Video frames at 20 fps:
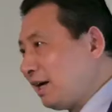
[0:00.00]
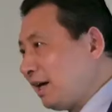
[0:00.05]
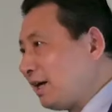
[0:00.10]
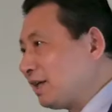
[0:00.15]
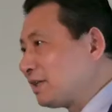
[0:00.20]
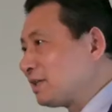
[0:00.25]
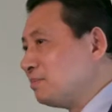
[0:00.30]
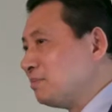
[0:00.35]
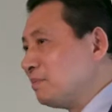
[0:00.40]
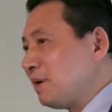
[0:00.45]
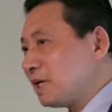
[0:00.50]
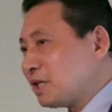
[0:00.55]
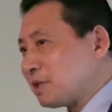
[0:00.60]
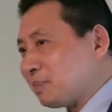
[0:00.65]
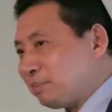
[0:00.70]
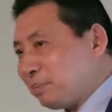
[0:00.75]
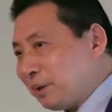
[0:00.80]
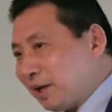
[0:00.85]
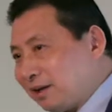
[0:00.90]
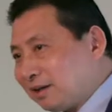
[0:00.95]
is
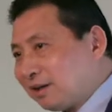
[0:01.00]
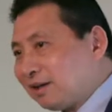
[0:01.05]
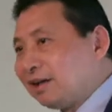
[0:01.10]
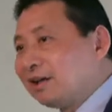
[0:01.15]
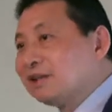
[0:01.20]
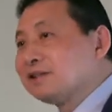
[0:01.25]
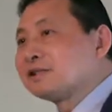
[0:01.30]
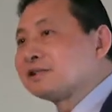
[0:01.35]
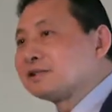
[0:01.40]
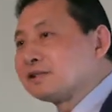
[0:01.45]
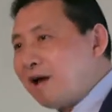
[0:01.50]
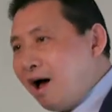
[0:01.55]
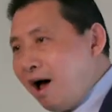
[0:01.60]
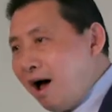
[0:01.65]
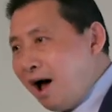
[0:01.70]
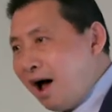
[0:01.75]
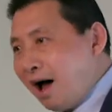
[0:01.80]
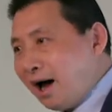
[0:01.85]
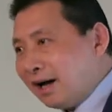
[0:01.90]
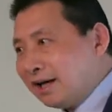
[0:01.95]
much bigger in
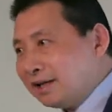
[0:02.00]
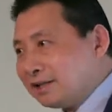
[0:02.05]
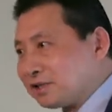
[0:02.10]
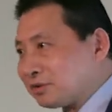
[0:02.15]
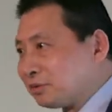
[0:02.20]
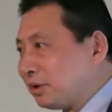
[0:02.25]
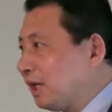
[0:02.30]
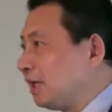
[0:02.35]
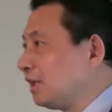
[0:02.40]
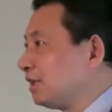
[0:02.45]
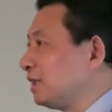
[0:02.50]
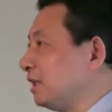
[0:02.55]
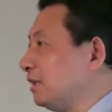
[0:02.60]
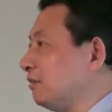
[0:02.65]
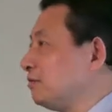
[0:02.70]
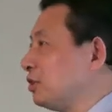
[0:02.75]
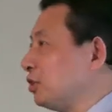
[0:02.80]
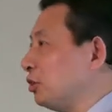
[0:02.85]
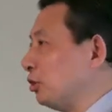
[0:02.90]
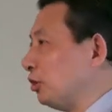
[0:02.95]
size
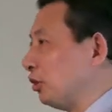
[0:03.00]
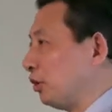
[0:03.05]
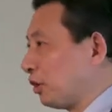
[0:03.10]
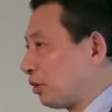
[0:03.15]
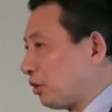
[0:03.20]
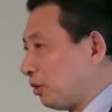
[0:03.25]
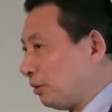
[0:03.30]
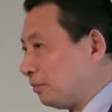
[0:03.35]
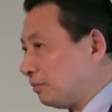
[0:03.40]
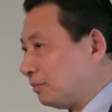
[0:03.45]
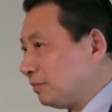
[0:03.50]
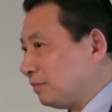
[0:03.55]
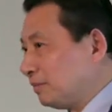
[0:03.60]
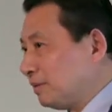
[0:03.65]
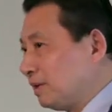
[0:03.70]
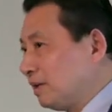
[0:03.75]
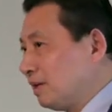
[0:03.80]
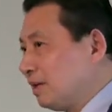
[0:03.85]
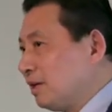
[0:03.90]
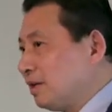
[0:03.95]
relative to unicorn.
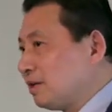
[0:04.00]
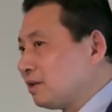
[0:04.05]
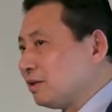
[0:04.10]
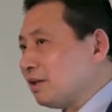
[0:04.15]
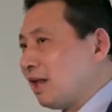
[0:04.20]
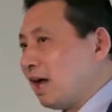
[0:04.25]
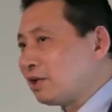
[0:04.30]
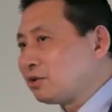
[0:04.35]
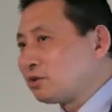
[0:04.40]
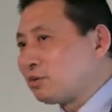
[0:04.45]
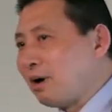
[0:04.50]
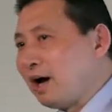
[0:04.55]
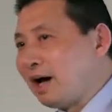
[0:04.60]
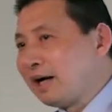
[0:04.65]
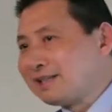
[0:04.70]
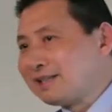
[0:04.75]
So that's why